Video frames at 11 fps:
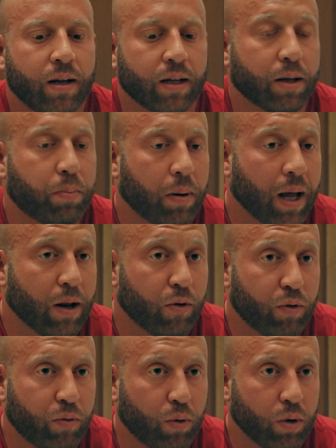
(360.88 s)
The plan
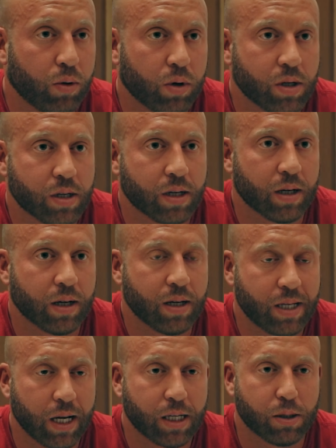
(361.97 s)
of food was
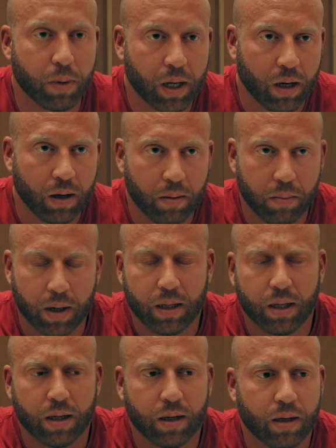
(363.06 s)
6 meal, but
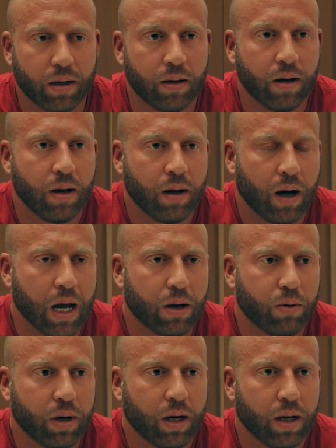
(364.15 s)

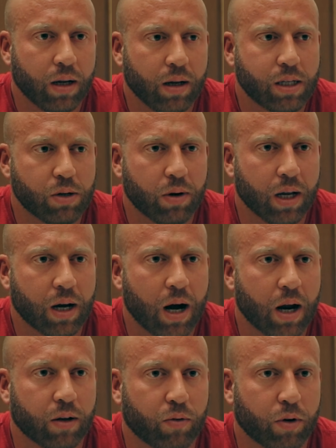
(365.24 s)
it's really
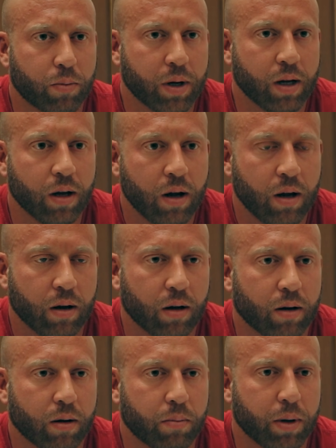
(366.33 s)
hard for me
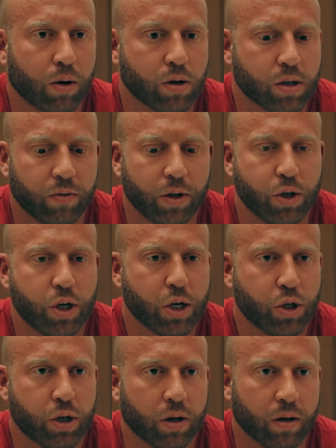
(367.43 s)
because of
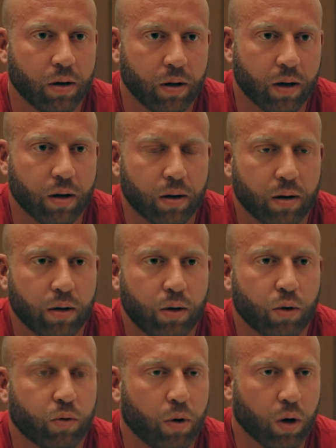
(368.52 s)
digestion
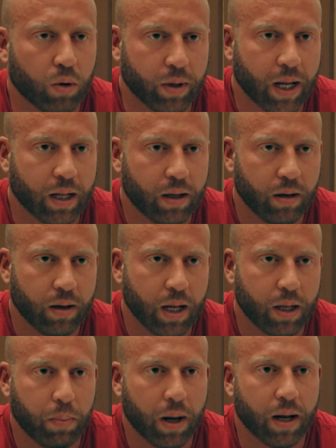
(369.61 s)
to follow that
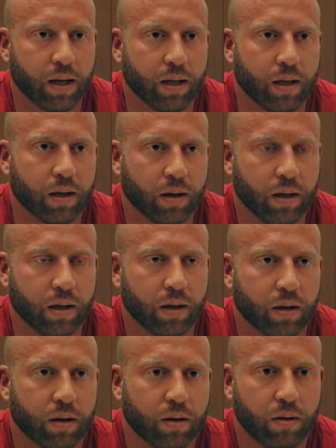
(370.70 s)
plan in
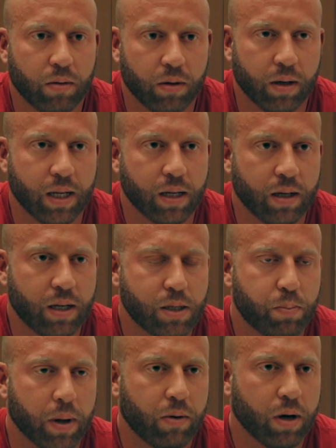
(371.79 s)
this
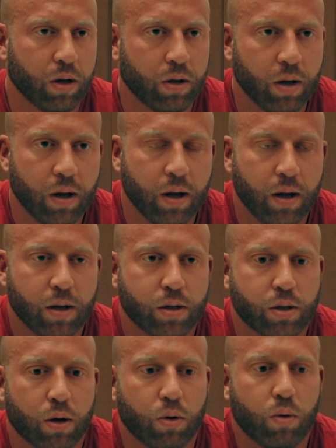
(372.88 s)
period.
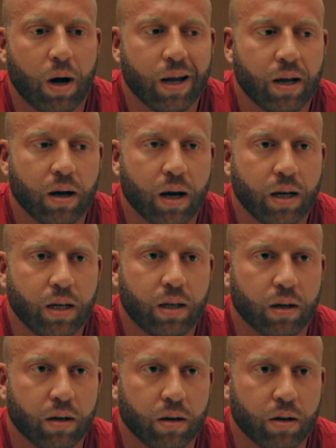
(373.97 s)
So I eat
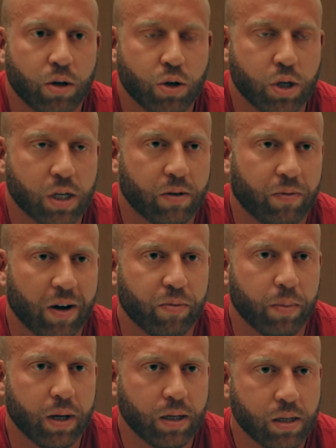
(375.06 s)
just 5
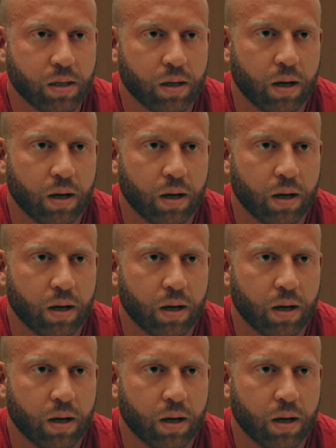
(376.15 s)
meals.